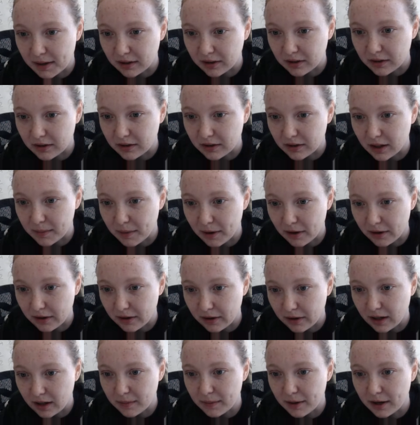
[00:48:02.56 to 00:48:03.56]
learned a lot about
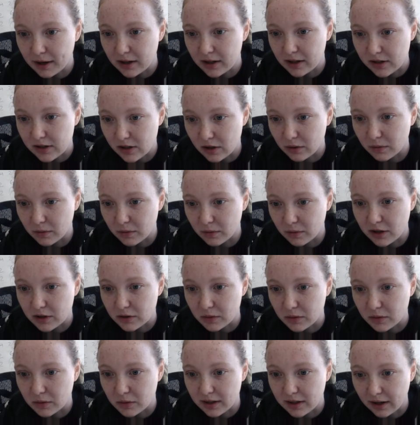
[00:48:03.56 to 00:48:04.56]
GitHub errors, node
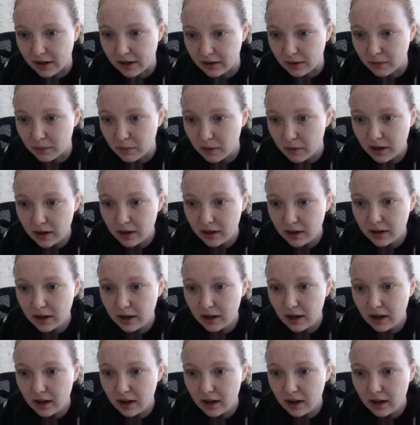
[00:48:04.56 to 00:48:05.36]
modules, and how they work.